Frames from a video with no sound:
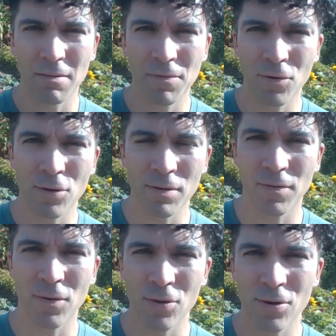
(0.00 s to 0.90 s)
further and
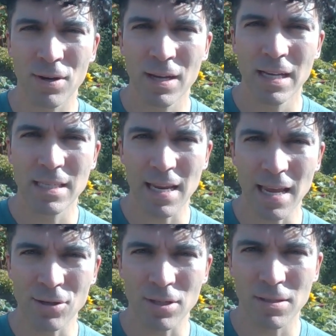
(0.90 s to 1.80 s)
further
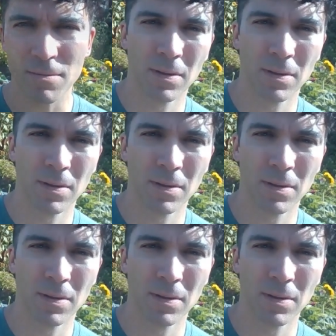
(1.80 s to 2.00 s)
stages.